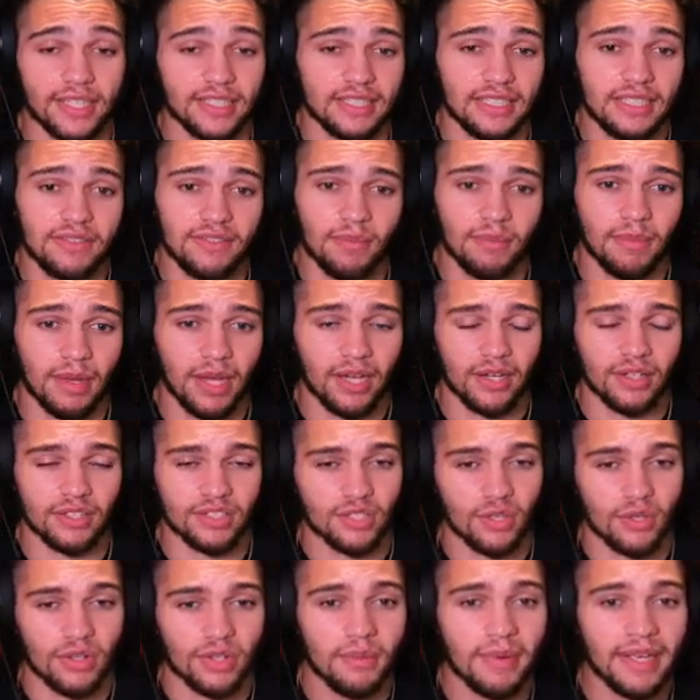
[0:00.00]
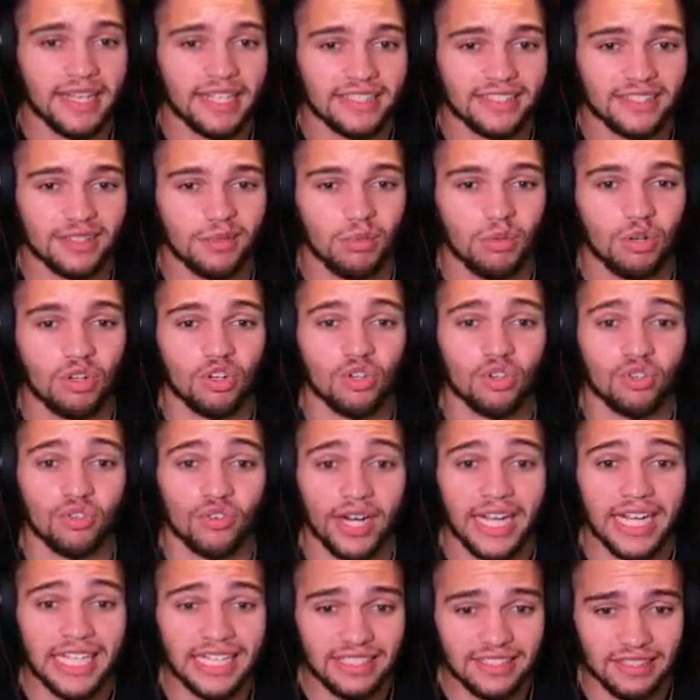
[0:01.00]
even better. So they're making some
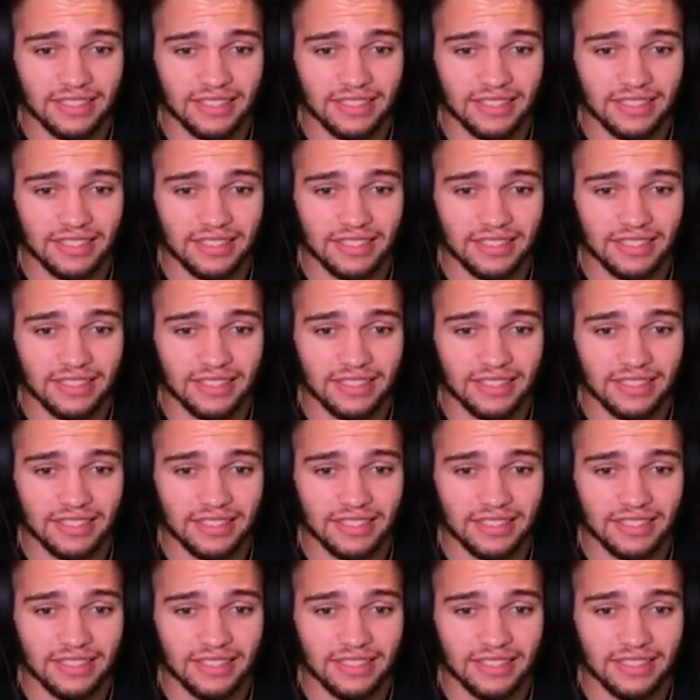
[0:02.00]
crazy